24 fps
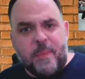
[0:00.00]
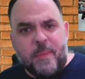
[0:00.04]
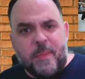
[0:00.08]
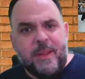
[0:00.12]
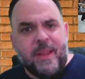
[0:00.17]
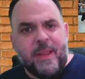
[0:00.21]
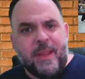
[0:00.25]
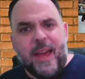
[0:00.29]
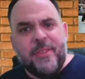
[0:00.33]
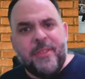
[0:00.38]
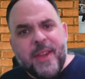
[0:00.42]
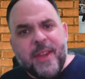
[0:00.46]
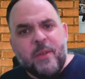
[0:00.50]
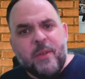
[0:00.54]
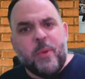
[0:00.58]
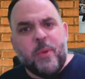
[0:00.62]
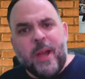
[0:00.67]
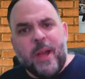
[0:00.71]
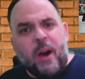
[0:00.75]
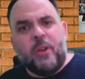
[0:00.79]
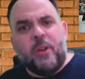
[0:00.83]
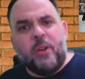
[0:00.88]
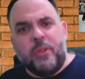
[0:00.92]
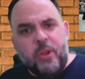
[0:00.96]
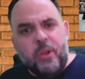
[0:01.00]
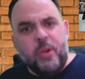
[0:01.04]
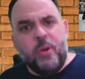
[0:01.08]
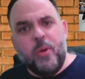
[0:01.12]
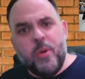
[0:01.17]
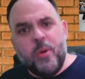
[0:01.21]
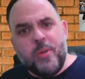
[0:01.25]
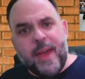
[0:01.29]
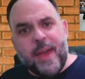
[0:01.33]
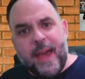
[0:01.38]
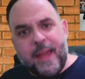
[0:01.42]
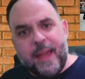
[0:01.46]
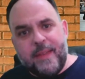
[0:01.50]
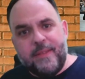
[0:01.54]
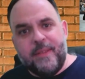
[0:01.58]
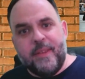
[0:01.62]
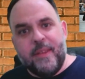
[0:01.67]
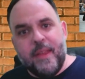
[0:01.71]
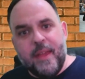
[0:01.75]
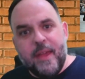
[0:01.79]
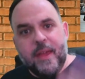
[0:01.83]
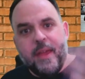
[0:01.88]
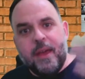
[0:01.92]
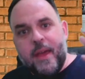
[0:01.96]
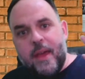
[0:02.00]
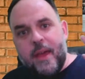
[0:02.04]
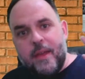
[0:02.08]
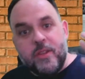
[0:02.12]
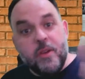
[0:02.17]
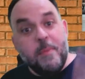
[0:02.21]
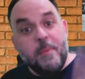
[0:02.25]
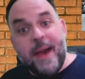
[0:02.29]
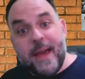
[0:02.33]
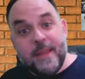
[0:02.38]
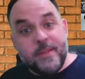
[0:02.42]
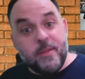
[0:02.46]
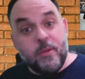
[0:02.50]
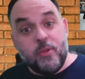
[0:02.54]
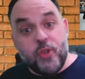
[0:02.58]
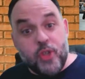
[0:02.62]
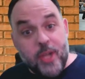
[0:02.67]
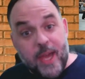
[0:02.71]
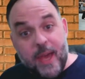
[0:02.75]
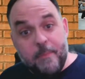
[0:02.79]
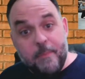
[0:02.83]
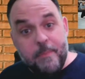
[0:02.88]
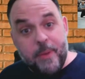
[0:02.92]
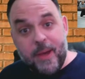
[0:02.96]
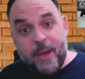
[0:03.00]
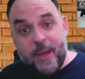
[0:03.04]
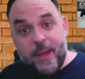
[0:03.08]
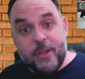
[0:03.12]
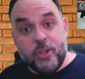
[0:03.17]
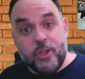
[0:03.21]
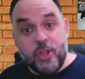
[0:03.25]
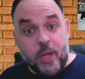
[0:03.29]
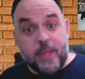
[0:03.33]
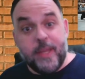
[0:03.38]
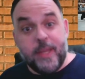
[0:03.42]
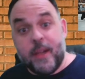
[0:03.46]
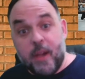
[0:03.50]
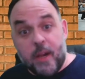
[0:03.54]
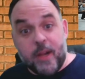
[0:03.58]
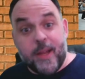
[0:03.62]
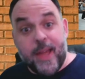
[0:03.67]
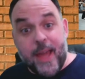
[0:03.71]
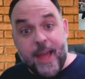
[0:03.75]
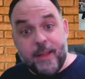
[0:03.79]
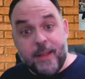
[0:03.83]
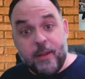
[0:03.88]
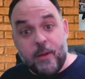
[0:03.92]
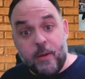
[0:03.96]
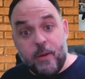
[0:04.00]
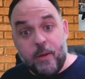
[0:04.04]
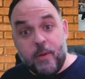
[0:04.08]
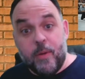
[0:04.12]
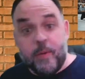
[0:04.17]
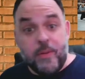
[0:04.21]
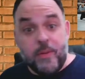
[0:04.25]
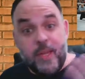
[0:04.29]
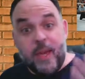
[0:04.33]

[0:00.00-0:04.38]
I mean, I think we all knew that Tommaso Ciampa and Johnny Gargano